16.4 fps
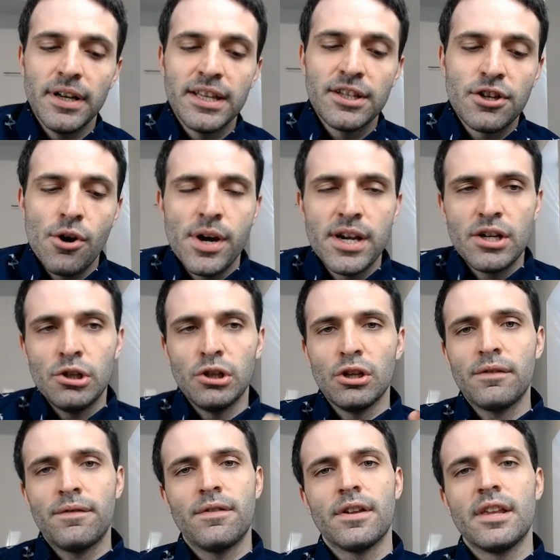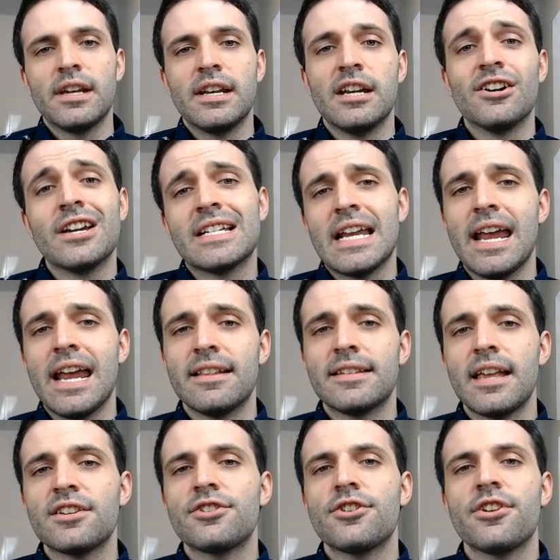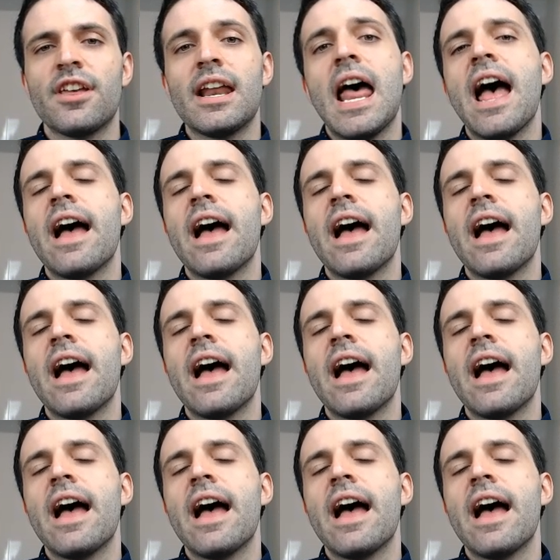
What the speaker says: It's going to look for the nearest ancestor that